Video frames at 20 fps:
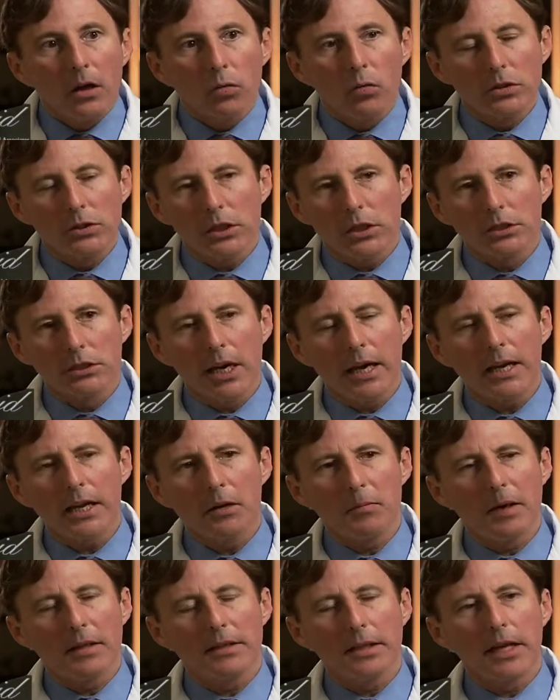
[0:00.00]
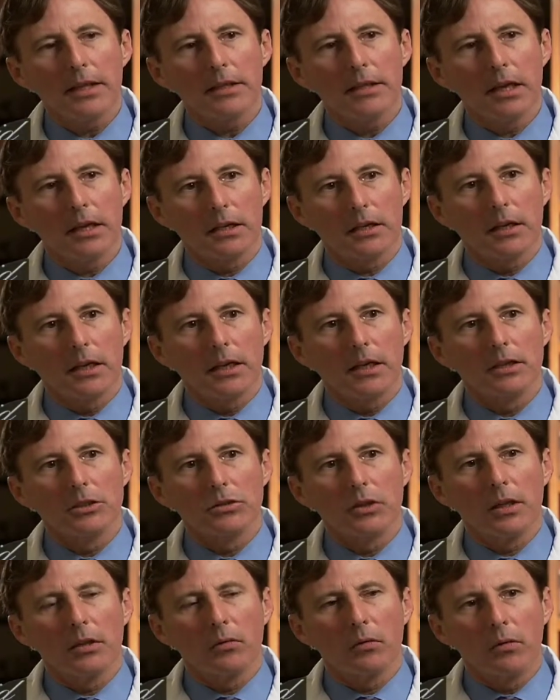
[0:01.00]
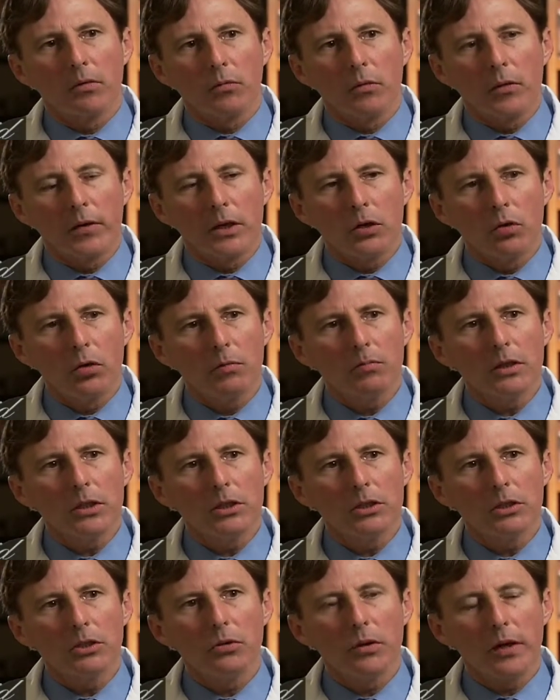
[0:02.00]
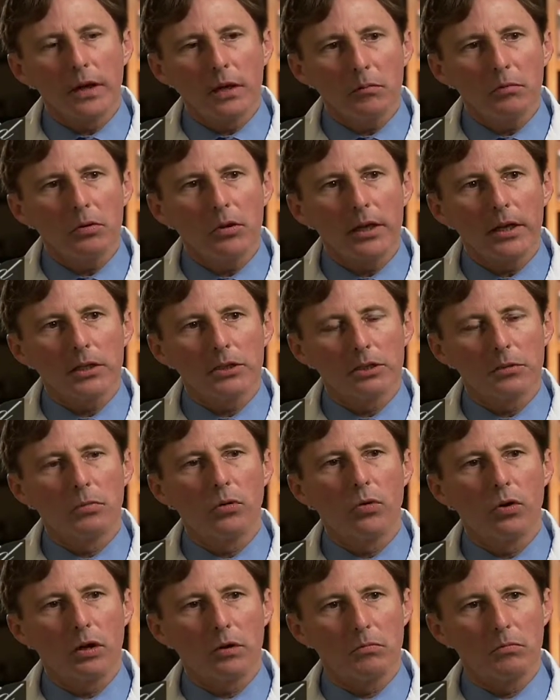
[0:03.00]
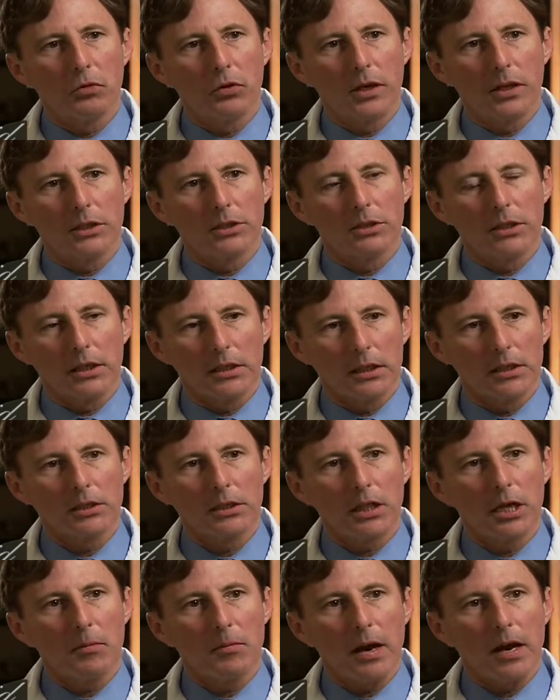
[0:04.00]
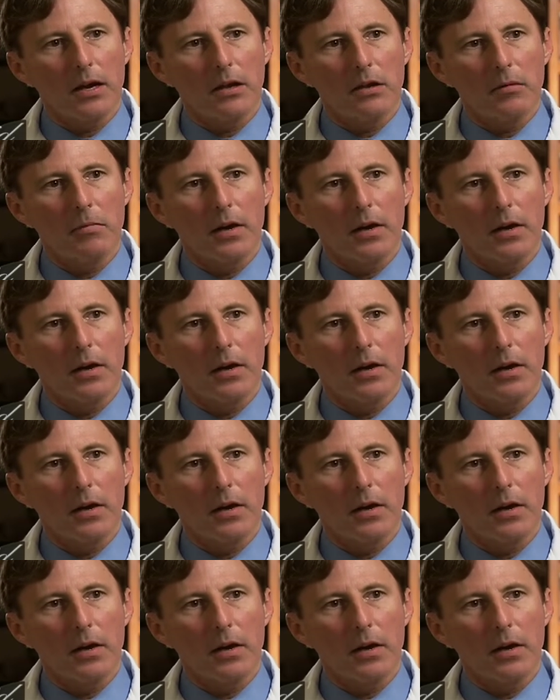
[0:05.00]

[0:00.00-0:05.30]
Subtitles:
What's exciting about that technique is that when we normally do an implant-supported bridge that doesn't come out of the